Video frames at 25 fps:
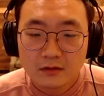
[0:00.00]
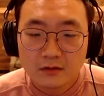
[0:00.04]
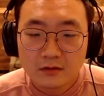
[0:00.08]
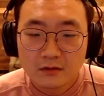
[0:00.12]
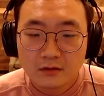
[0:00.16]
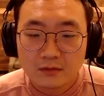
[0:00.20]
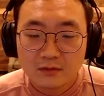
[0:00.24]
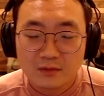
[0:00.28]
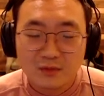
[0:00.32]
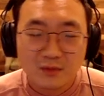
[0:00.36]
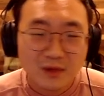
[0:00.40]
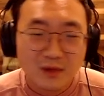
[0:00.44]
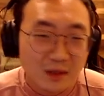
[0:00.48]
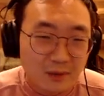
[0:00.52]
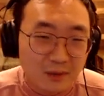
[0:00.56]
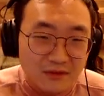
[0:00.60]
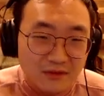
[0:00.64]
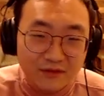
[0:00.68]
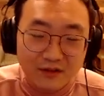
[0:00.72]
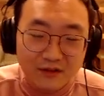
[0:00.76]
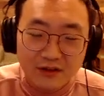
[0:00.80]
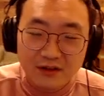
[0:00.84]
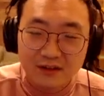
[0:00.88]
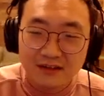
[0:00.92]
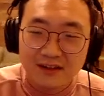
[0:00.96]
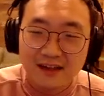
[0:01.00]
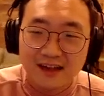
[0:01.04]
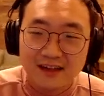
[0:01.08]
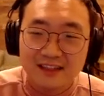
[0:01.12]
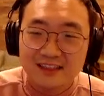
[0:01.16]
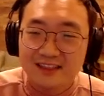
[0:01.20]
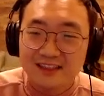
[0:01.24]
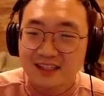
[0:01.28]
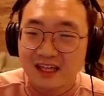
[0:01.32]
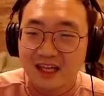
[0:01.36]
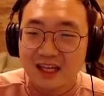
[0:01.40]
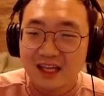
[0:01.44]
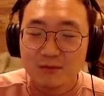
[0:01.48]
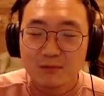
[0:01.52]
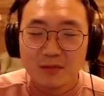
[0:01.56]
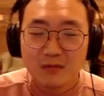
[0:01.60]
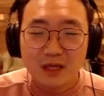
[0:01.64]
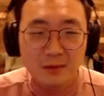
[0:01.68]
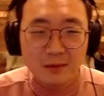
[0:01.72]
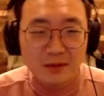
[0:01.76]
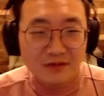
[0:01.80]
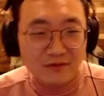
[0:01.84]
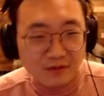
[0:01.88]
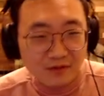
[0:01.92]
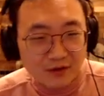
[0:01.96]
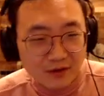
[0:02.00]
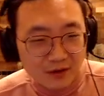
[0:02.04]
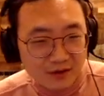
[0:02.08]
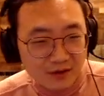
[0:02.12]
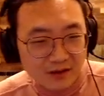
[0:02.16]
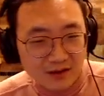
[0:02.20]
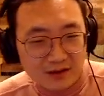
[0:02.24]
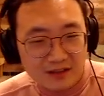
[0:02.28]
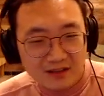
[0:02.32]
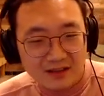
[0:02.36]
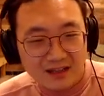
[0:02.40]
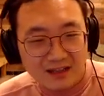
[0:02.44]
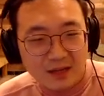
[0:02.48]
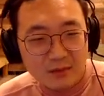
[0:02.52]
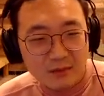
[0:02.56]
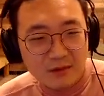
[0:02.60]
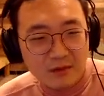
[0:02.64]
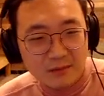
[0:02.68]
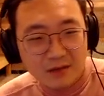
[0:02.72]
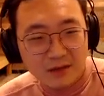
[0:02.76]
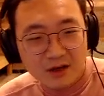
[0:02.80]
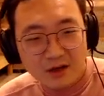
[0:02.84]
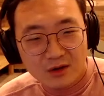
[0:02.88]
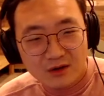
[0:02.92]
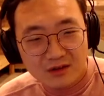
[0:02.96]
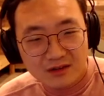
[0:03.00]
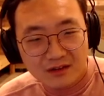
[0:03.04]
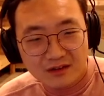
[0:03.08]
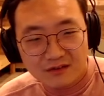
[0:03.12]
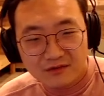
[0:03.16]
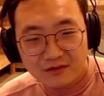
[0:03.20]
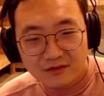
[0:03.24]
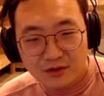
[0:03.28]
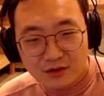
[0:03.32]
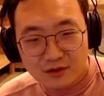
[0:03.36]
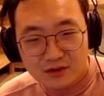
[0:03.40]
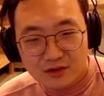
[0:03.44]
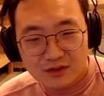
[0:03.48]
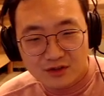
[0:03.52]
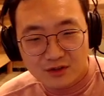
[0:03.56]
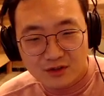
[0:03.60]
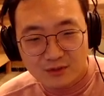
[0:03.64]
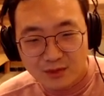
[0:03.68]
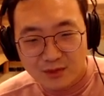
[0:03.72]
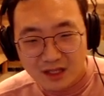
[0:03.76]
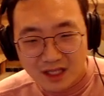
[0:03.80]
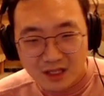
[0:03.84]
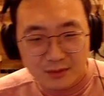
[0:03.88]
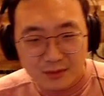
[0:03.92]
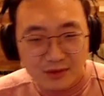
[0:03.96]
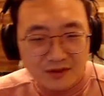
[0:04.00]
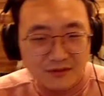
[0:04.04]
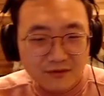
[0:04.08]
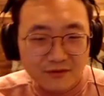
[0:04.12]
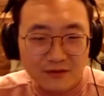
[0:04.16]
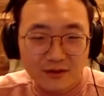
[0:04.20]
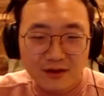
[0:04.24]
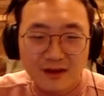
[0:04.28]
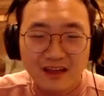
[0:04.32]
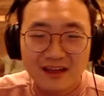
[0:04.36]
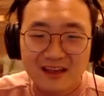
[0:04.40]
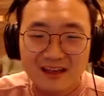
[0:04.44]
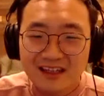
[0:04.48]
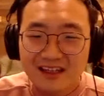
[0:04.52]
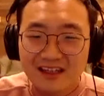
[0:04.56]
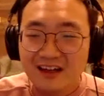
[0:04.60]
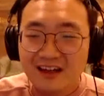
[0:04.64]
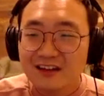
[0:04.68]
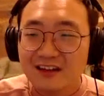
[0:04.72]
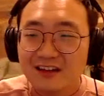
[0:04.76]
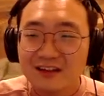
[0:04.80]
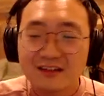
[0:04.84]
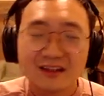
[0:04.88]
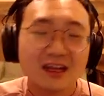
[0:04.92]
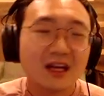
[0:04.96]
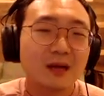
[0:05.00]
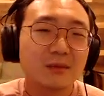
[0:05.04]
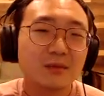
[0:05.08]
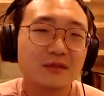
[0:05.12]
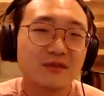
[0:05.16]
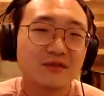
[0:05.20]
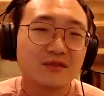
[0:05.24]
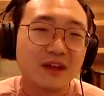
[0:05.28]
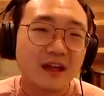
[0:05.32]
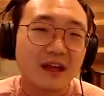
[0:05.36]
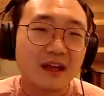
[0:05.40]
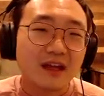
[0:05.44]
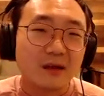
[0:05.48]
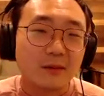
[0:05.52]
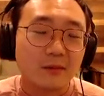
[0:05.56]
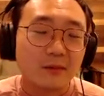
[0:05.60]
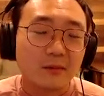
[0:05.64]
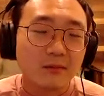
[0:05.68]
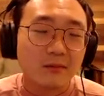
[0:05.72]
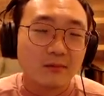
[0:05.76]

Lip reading: Maybe for the next game, maybe for an MMO in the future, maybe for any other type of game.